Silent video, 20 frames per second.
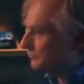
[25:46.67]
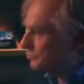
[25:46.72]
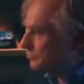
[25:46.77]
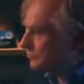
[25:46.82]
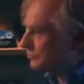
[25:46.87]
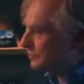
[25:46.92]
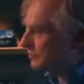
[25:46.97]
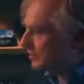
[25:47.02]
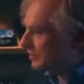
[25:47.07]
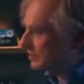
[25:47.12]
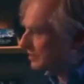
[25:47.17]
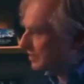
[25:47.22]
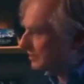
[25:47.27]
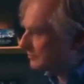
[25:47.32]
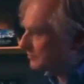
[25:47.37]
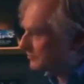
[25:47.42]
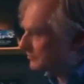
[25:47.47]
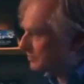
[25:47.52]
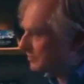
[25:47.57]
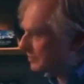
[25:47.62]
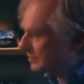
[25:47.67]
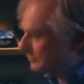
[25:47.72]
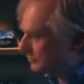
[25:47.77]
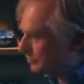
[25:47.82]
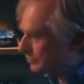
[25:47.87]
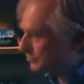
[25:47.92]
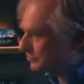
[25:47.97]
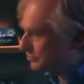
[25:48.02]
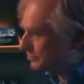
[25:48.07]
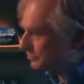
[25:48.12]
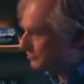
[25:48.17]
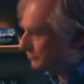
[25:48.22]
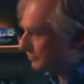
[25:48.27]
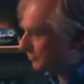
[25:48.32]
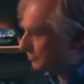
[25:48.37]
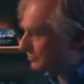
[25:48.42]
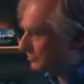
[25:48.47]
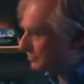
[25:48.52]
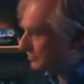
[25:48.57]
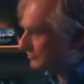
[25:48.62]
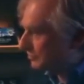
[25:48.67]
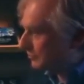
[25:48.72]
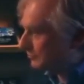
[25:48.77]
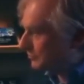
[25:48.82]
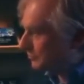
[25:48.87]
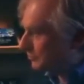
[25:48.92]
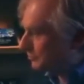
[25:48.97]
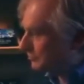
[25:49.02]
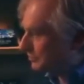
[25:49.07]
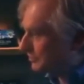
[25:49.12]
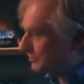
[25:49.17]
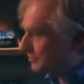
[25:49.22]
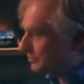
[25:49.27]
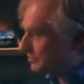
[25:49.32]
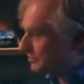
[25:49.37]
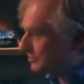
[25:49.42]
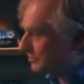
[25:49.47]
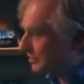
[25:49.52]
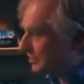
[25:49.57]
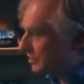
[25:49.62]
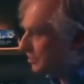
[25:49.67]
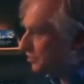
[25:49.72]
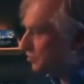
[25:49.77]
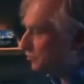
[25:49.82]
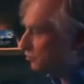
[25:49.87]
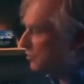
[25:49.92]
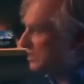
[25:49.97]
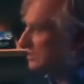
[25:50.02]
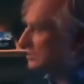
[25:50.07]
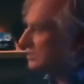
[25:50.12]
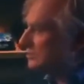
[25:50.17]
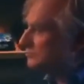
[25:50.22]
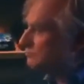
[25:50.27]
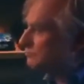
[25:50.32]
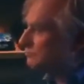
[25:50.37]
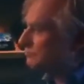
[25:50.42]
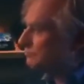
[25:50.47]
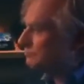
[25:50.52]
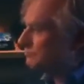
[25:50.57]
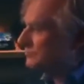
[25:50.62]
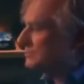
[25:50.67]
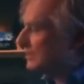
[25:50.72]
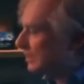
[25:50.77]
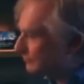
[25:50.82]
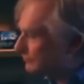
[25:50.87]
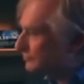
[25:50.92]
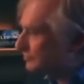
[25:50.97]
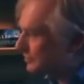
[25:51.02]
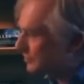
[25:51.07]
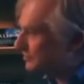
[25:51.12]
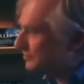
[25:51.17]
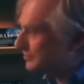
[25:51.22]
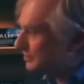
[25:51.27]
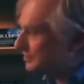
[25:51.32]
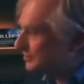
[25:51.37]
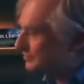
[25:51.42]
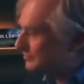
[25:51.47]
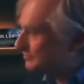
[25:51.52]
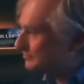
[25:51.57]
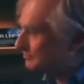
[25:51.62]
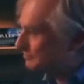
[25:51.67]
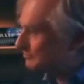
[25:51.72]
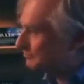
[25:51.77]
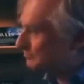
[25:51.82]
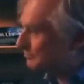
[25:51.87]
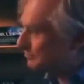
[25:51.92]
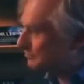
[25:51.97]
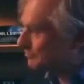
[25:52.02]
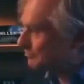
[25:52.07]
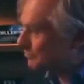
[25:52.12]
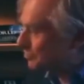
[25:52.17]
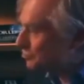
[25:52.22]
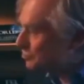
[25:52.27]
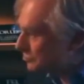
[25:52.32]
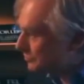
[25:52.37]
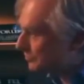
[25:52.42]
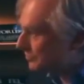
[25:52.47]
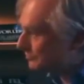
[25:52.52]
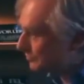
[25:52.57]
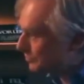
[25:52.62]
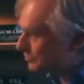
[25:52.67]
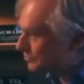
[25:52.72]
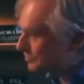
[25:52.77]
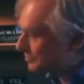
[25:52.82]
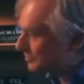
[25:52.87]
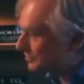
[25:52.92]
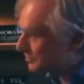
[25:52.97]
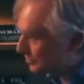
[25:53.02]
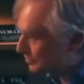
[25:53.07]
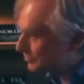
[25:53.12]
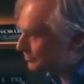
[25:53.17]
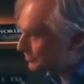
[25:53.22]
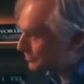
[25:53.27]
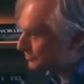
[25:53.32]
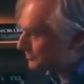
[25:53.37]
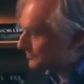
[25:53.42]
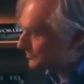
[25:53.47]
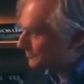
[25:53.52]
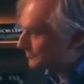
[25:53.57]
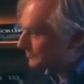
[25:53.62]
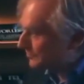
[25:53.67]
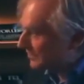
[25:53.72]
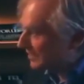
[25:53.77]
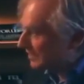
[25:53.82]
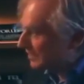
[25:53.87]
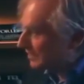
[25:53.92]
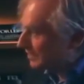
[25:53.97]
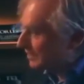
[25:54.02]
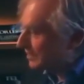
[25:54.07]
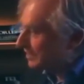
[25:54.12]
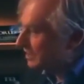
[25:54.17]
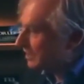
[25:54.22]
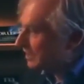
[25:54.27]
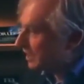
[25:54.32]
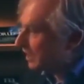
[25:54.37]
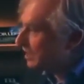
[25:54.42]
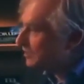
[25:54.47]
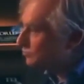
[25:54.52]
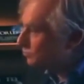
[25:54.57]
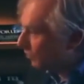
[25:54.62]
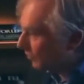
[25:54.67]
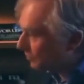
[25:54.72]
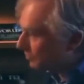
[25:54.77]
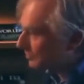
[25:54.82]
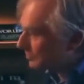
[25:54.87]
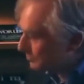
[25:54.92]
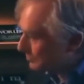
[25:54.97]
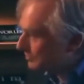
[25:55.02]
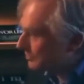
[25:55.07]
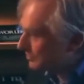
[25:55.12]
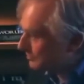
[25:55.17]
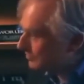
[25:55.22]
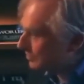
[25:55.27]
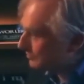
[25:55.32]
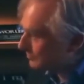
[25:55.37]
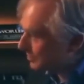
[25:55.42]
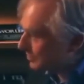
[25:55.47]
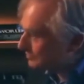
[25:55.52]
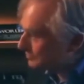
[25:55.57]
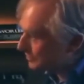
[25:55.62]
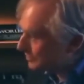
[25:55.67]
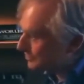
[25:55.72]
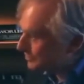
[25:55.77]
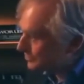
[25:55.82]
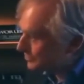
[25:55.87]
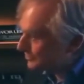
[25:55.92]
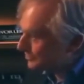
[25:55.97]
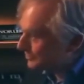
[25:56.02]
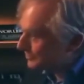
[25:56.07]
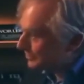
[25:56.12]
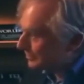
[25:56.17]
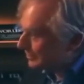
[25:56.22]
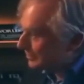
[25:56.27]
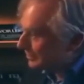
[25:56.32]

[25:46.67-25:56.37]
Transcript: if you accept evolution, you've got to give up your religion, we can definitely prove evolution is true. I want them to give up their religion.